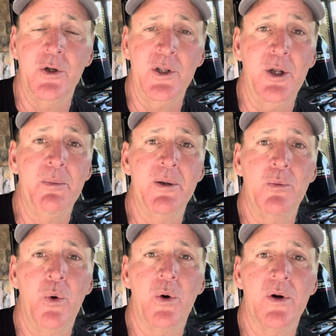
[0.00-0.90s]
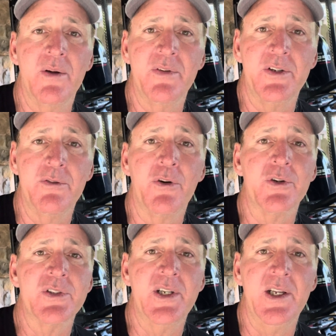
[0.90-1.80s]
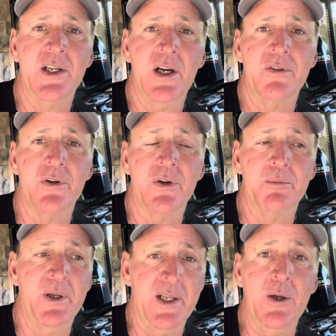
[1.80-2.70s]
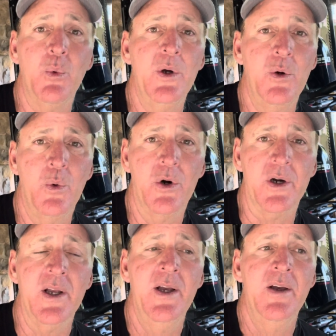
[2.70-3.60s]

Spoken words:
a little bit more of a diversity in cover, but it will work.